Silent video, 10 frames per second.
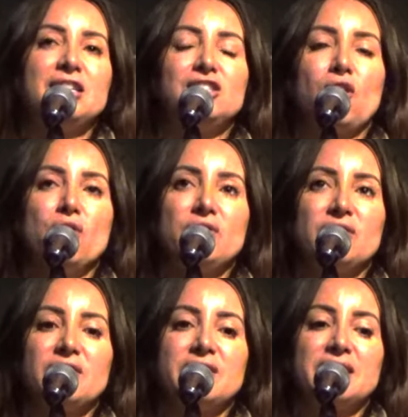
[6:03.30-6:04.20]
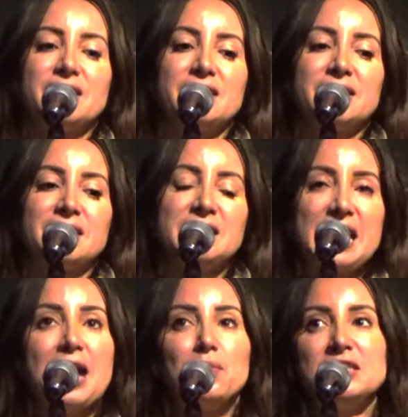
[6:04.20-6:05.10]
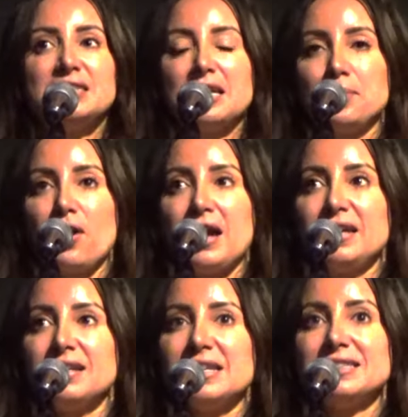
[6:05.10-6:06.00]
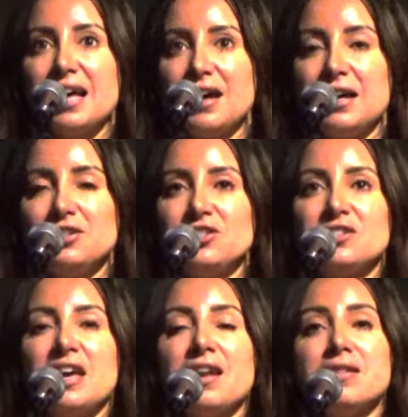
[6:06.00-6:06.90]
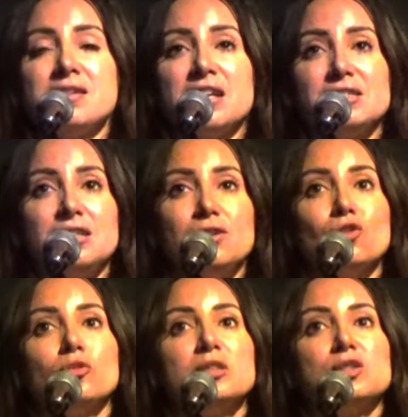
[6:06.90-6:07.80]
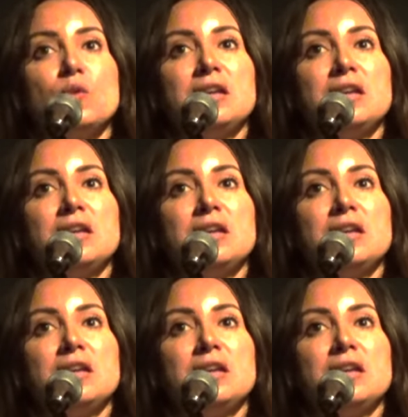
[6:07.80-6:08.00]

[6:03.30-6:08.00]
And so today we celebrate Assange, and I think that's an enormous